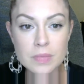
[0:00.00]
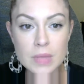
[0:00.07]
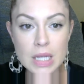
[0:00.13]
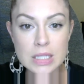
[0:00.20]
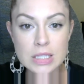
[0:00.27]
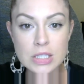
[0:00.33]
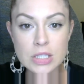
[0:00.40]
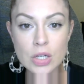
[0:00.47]

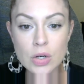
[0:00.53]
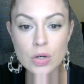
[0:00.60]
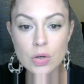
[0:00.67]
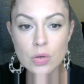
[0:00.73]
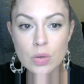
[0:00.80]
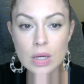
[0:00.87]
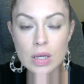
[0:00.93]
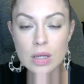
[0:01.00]

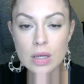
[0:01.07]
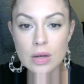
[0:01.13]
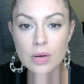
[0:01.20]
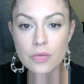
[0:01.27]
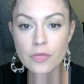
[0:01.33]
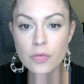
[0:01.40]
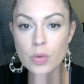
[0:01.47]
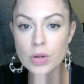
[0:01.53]
So
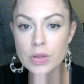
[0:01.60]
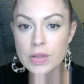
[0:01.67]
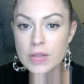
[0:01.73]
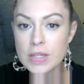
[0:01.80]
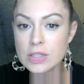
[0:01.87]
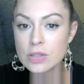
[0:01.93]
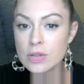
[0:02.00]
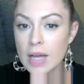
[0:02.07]
for the
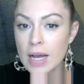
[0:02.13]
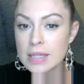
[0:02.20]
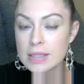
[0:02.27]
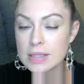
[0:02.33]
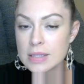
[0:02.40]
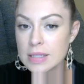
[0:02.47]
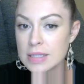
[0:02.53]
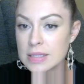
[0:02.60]
this or
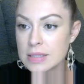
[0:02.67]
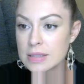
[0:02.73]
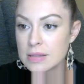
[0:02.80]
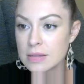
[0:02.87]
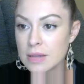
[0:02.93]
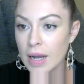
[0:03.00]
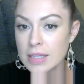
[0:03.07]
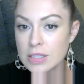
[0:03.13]
that's, these
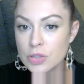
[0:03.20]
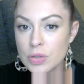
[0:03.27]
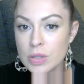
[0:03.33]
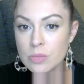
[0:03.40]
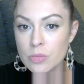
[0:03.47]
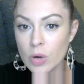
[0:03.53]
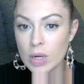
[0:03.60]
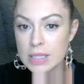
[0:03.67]
ice
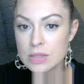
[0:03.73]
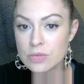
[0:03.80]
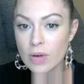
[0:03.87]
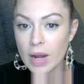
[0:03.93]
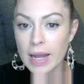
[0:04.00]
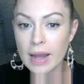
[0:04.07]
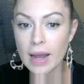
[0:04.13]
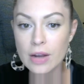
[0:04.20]
cream ones,
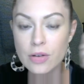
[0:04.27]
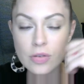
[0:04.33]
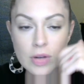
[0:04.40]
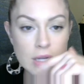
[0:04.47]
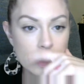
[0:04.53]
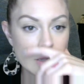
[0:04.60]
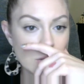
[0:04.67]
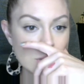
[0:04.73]
right? I
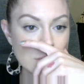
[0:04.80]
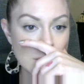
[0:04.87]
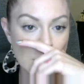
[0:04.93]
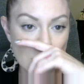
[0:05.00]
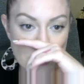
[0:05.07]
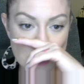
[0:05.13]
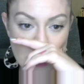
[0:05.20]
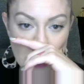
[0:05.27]
created those the
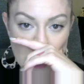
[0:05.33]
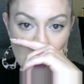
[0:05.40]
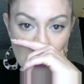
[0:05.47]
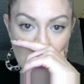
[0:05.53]
other day.